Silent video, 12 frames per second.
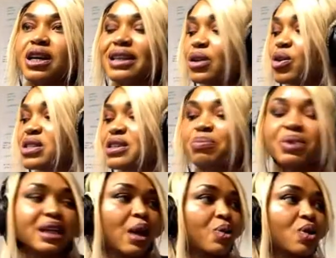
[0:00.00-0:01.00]
That doesn't
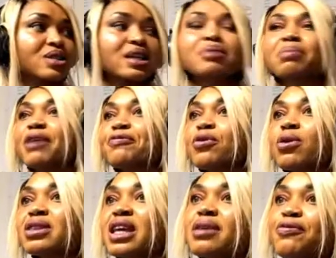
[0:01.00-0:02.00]
mean I will not take
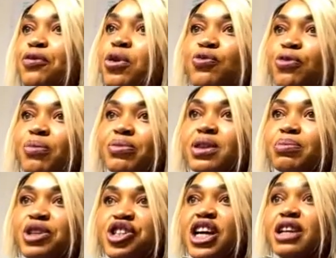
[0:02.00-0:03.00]
phone from
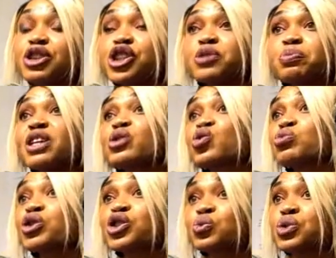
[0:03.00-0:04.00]
Michelle if she's playing too
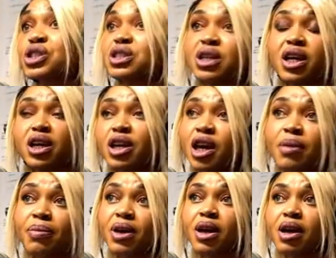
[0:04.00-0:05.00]
much with a
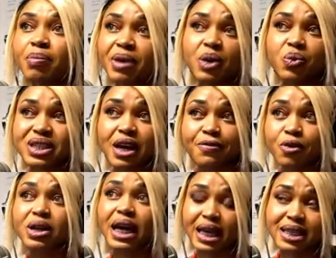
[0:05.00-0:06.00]
game, playing with her
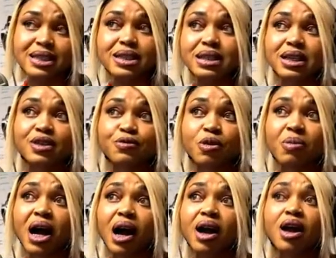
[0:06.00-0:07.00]
phone. I can still take it from
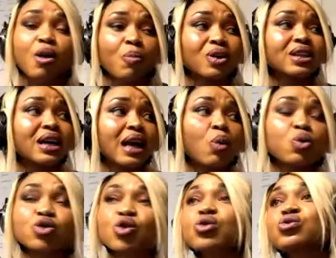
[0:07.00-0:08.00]
her. But then I
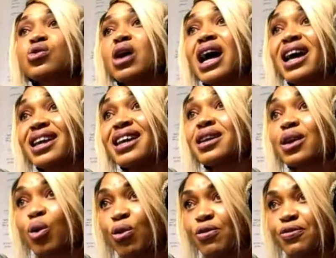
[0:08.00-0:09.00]
will talk to her in
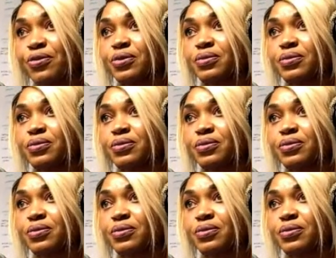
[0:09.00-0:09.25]
love.